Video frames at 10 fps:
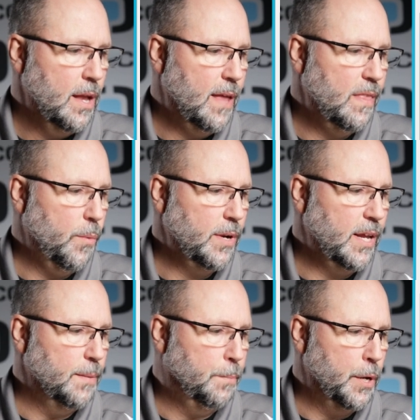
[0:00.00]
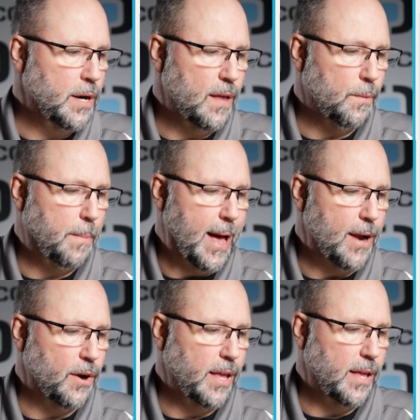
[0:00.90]
And then we need to put another
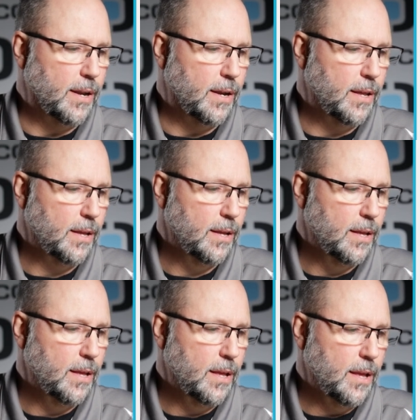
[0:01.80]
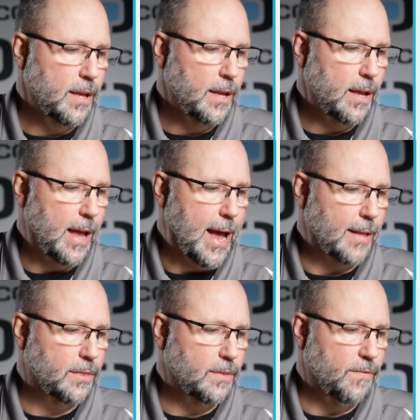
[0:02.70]
pattern end
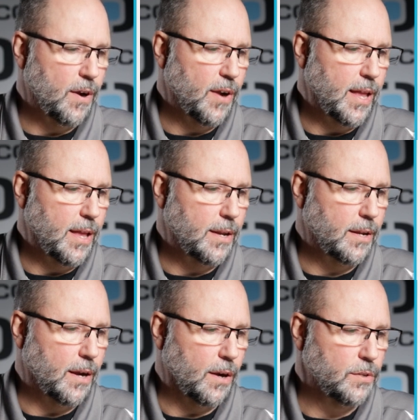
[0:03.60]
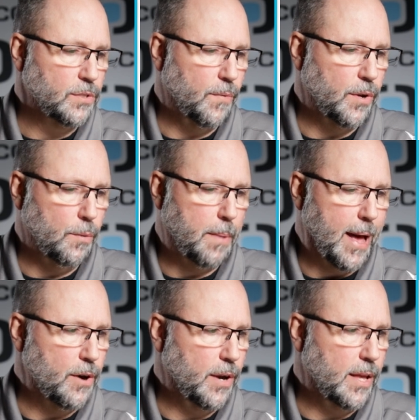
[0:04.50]
at the very end here. So if we do a
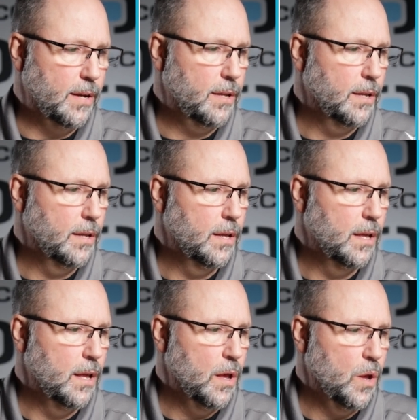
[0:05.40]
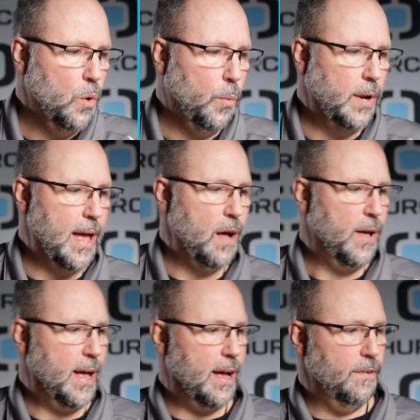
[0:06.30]
pattern end, we now
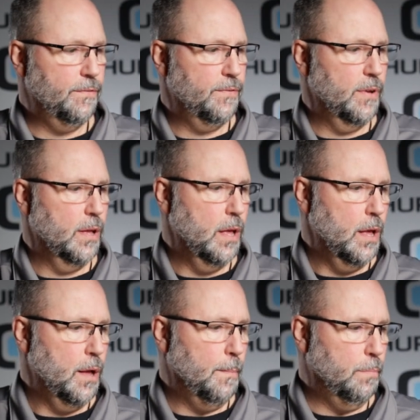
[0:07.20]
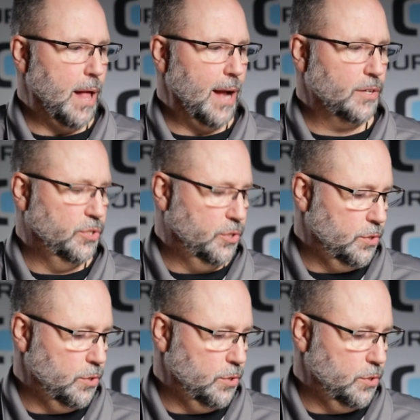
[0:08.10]
have blocks